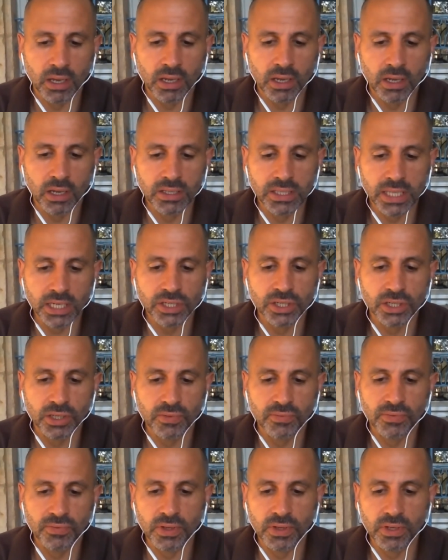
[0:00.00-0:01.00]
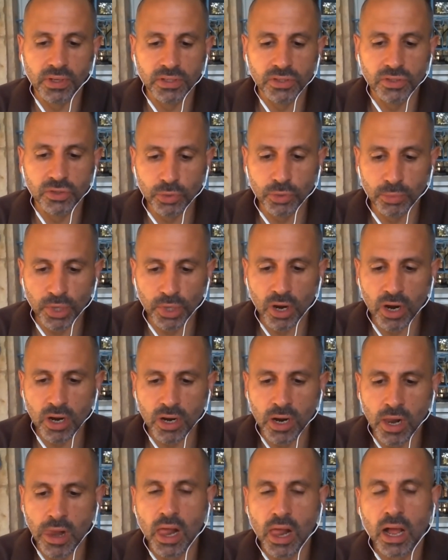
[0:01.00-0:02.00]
section of the Zoominar.